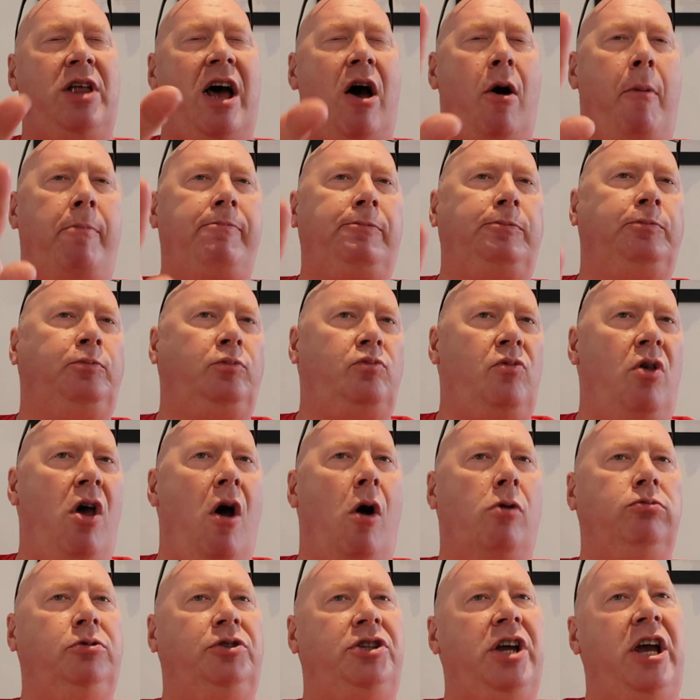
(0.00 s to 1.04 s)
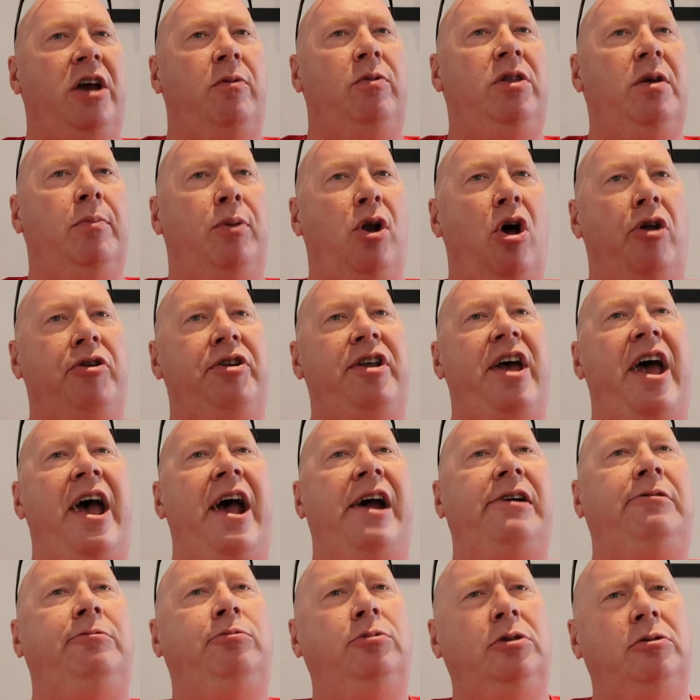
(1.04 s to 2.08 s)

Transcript: were that, the old dude with the blonde hair.